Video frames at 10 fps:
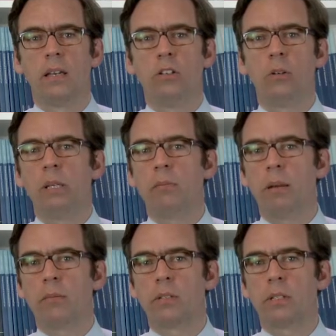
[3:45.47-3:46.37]
European,
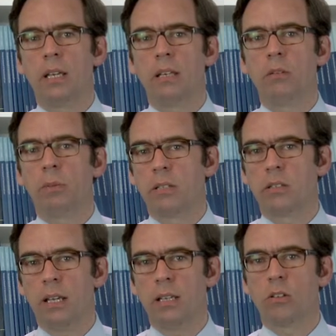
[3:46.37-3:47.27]
member sta European
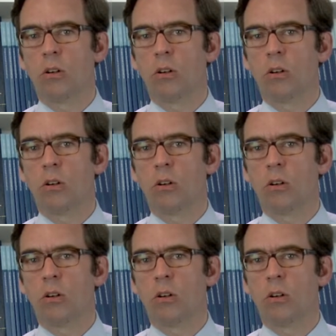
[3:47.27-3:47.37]
states